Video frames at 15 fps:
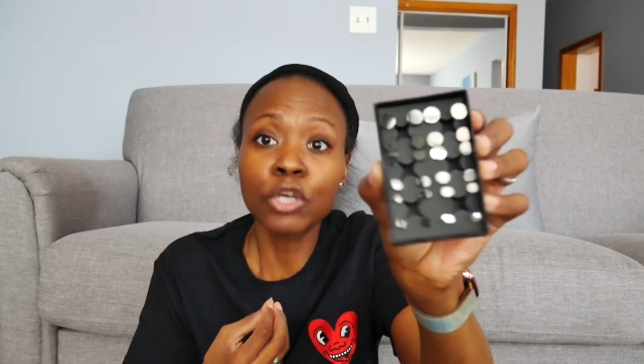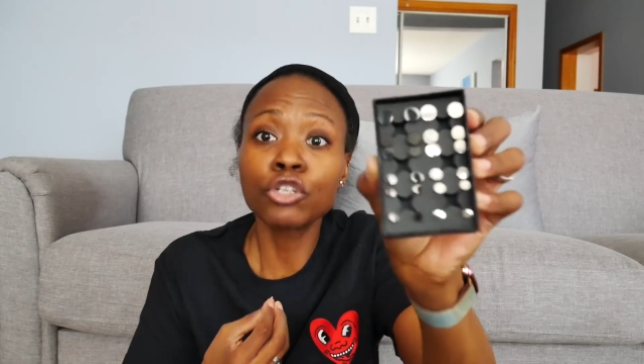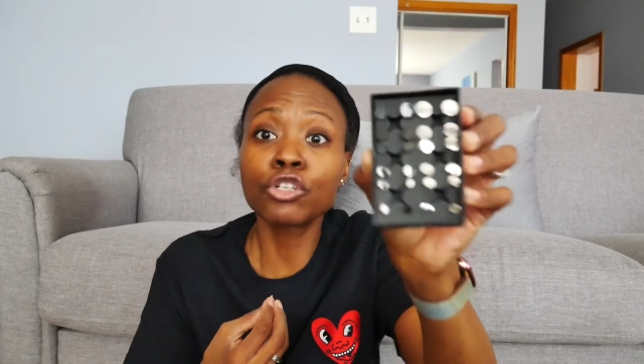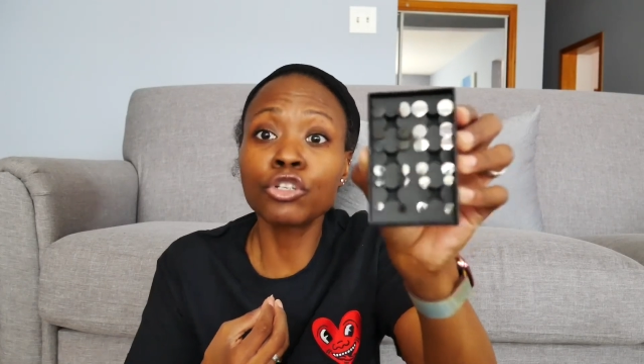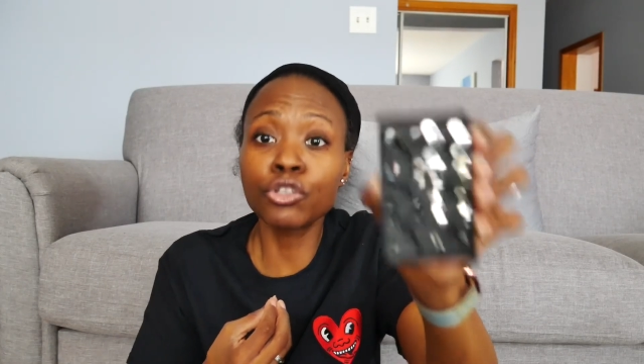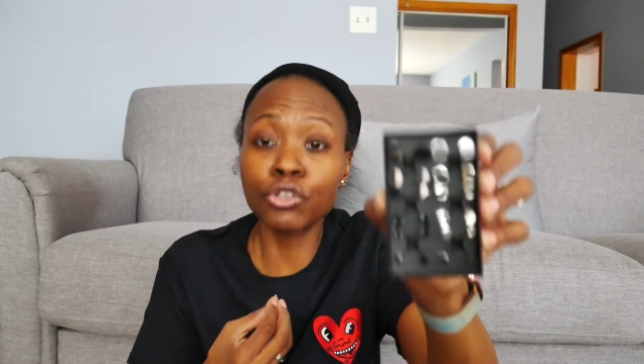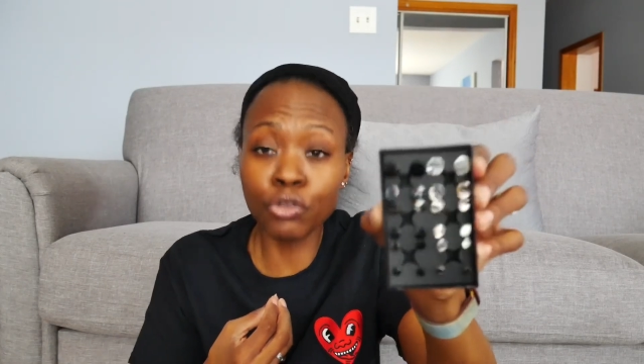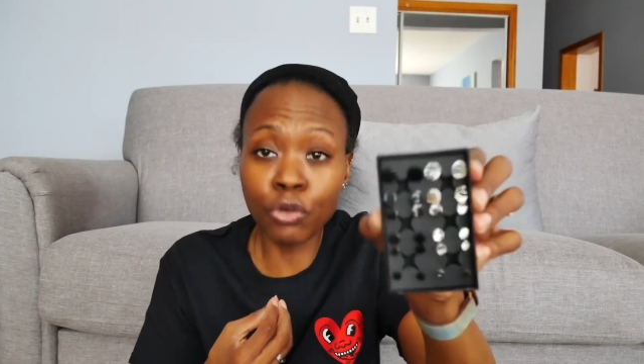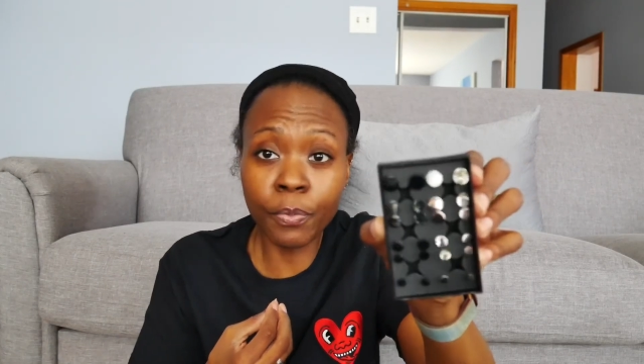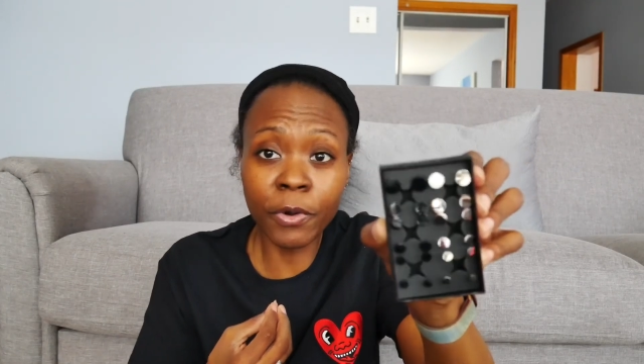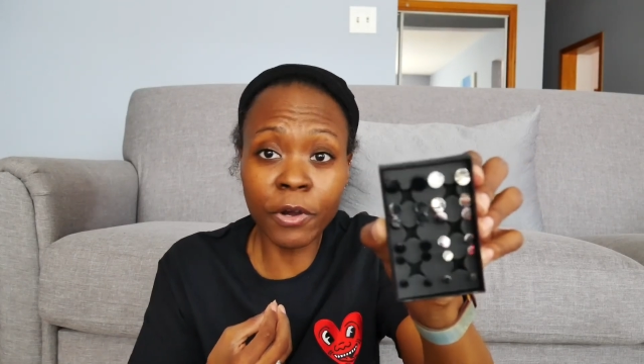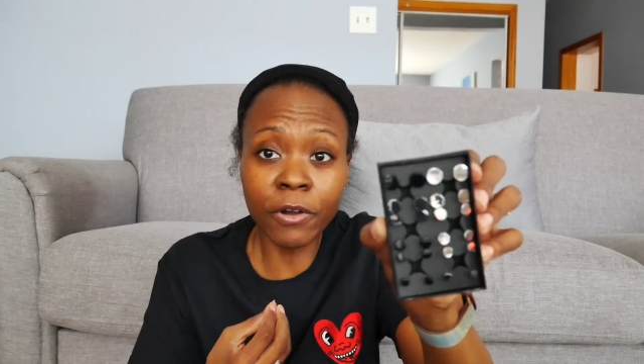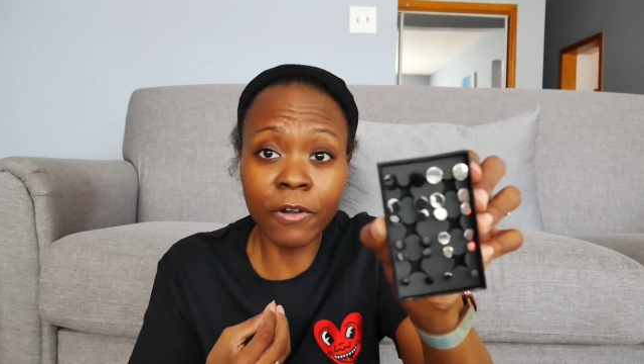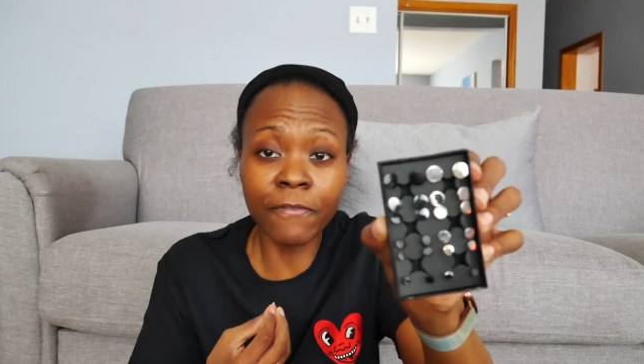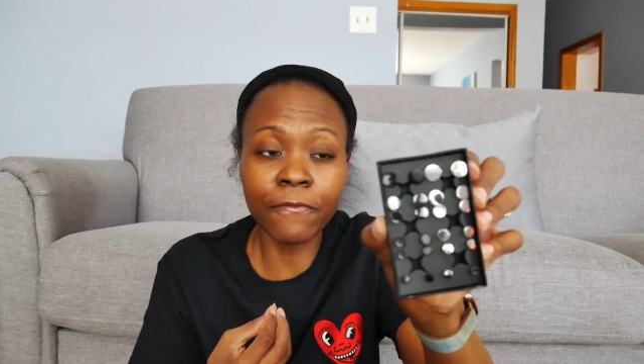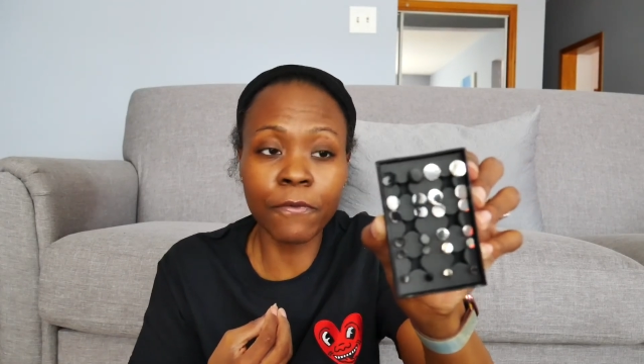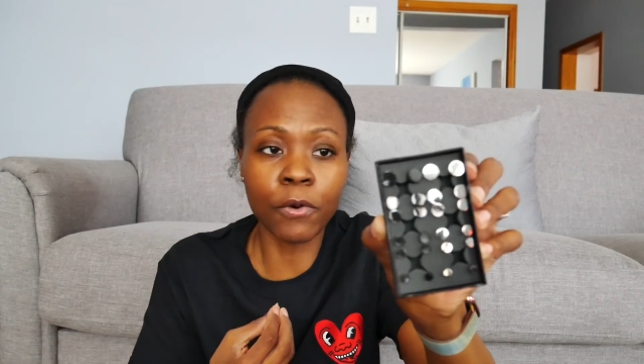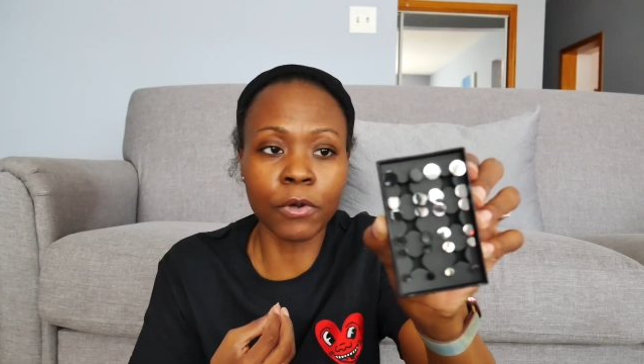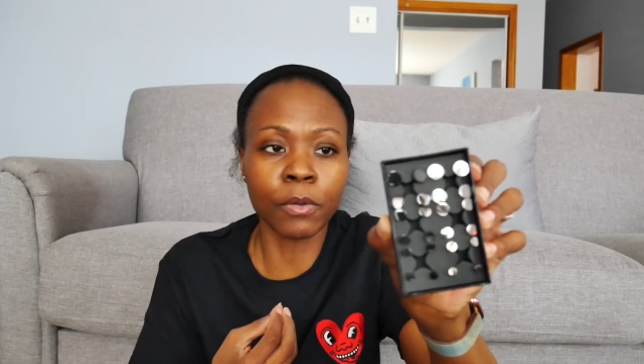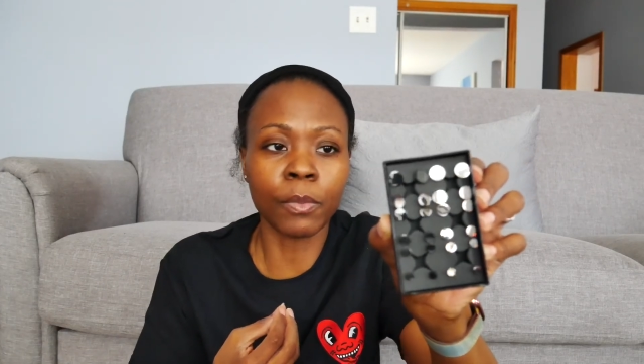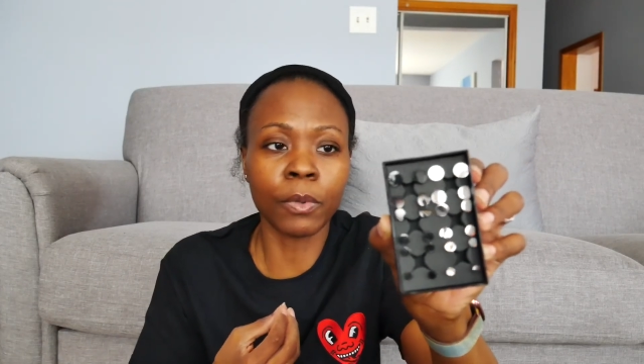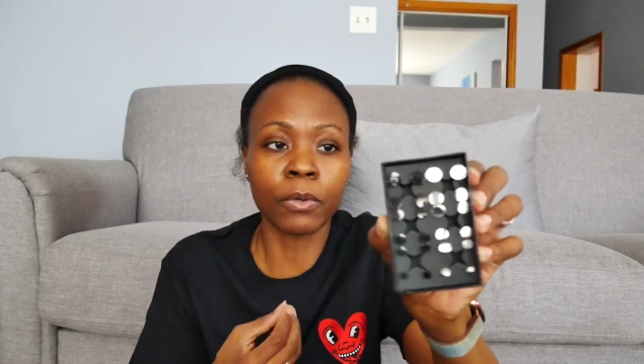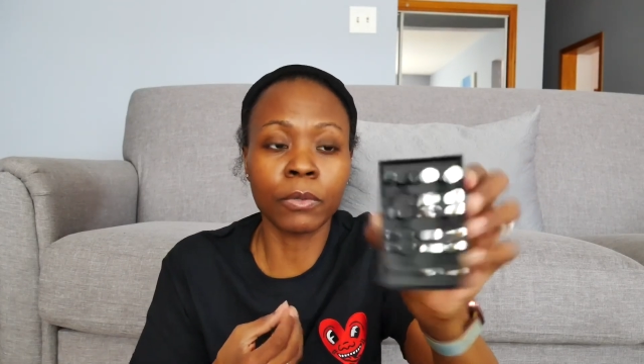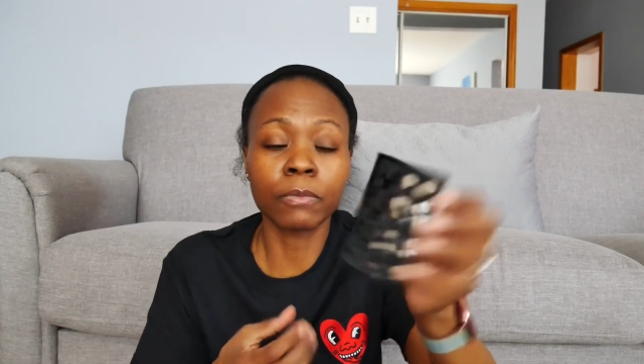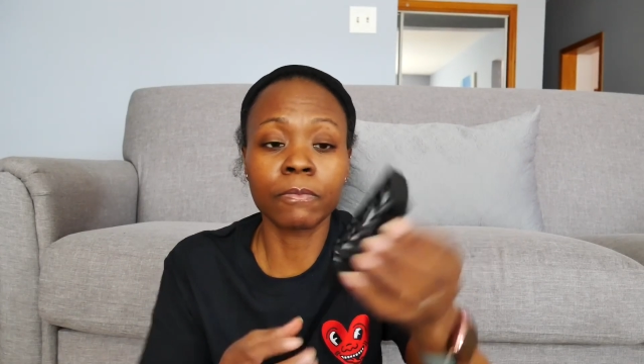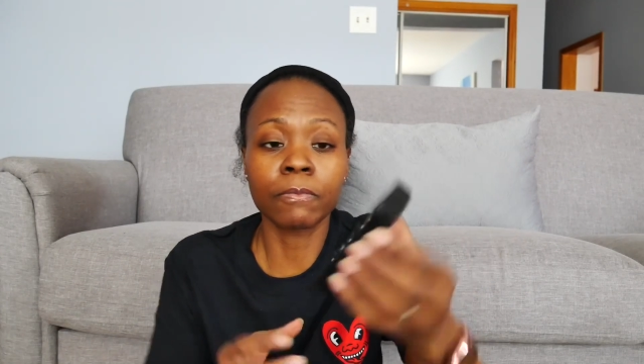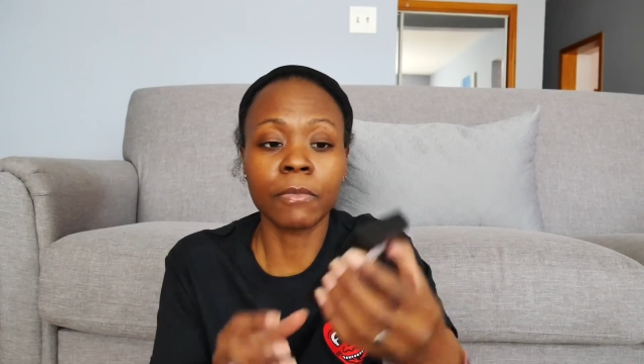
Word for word: Super affordable